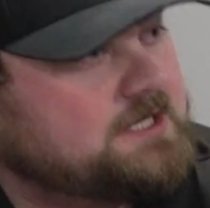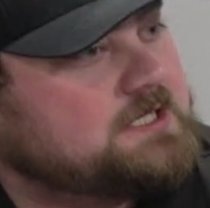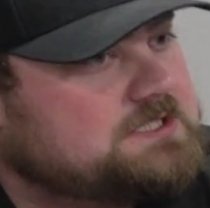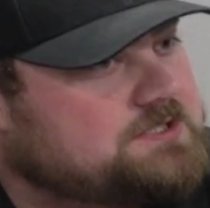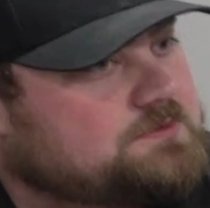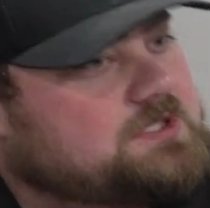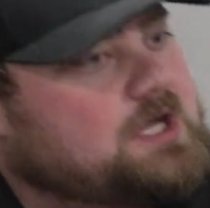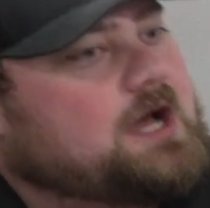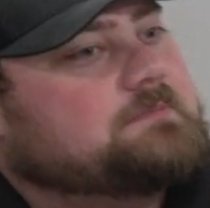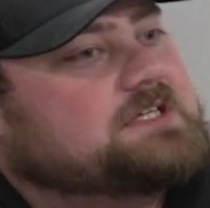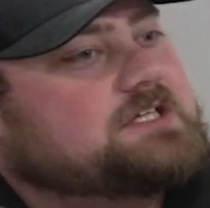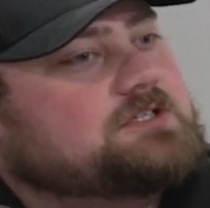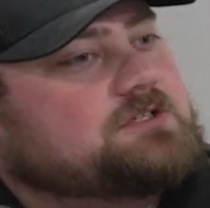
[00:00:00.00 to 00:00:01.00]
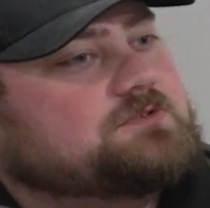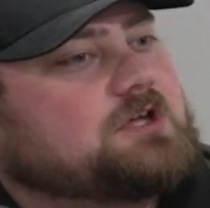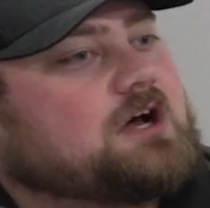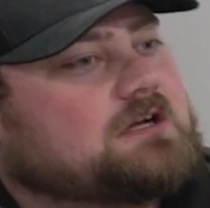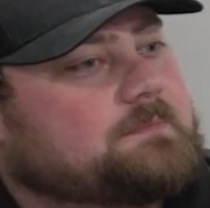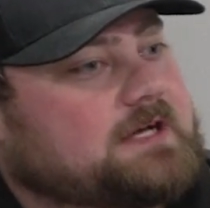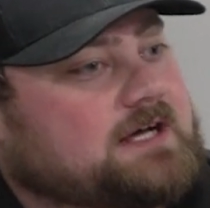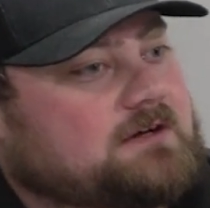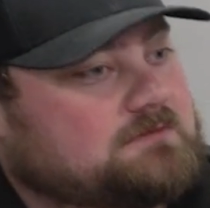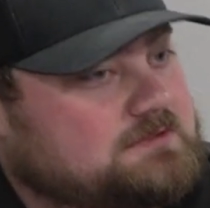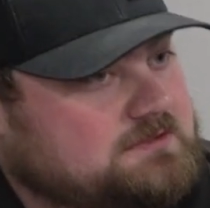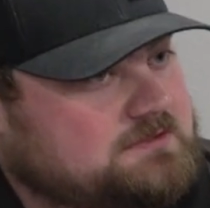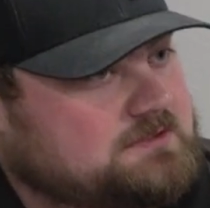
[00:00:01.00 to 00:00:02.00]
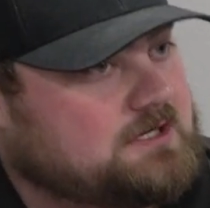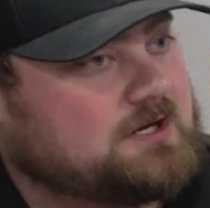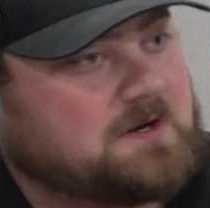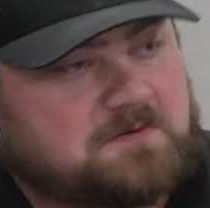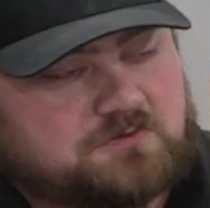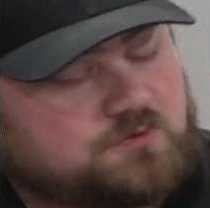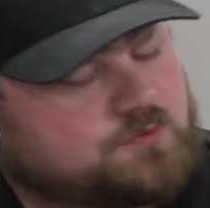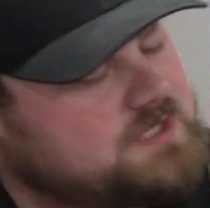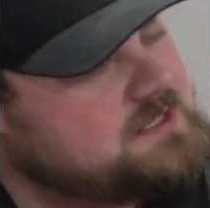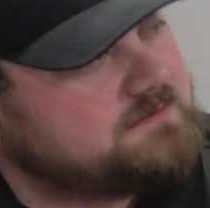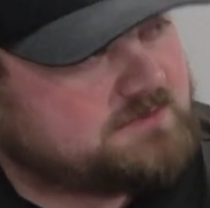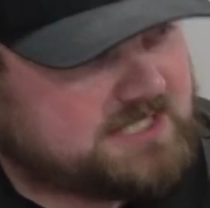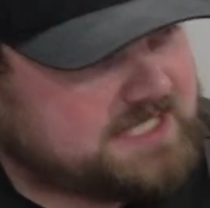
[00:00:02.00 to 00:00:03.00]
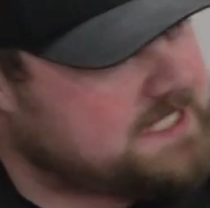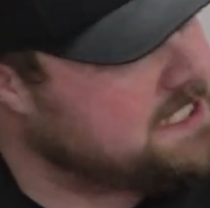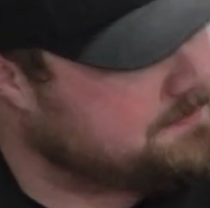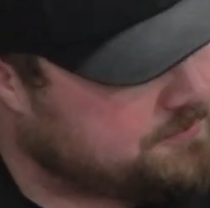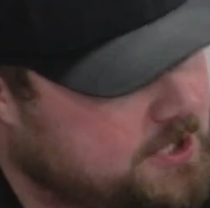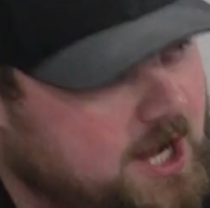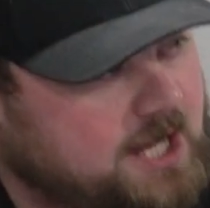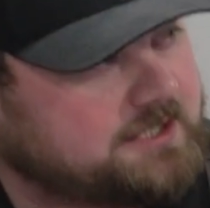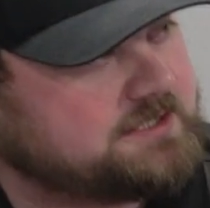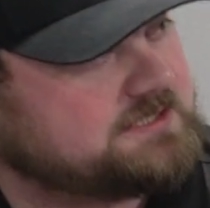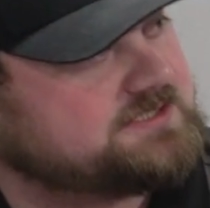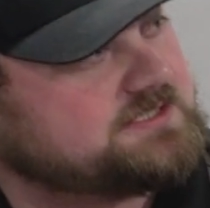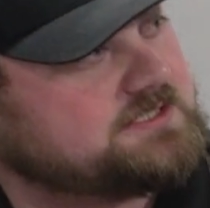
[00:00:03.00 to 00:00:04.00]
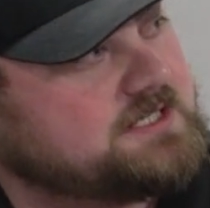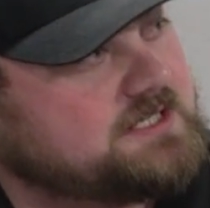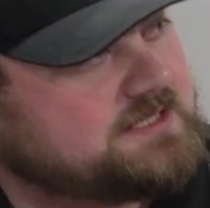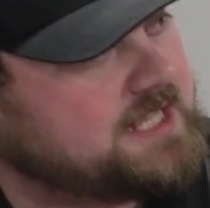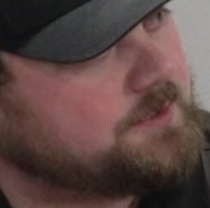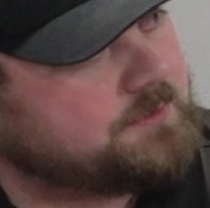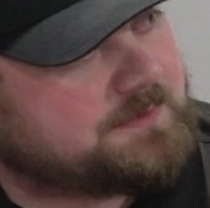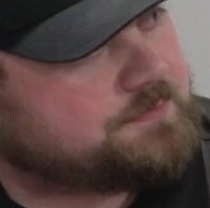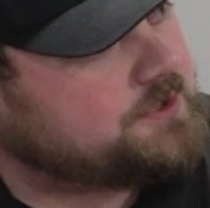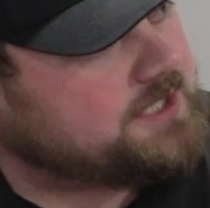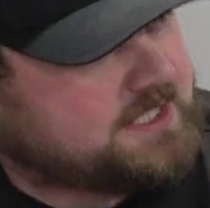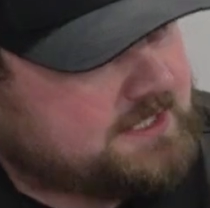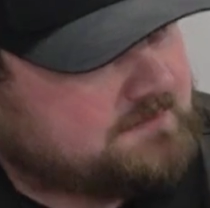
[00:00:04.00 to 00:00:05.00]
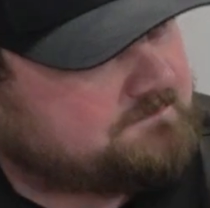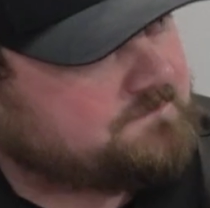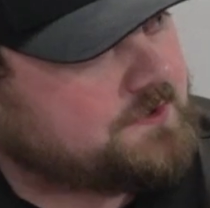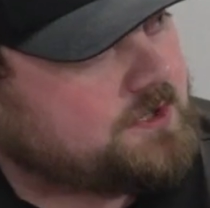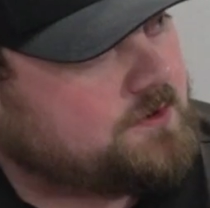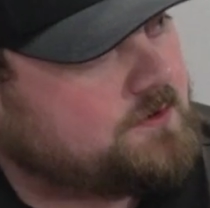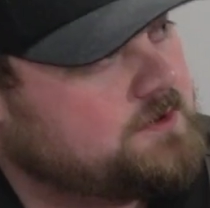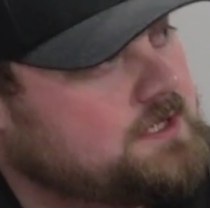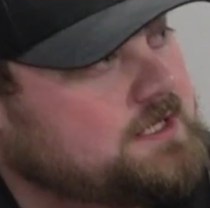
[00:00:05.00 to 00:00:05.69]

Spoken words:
So Tom, can you talk about our 3 key products that we put in furrow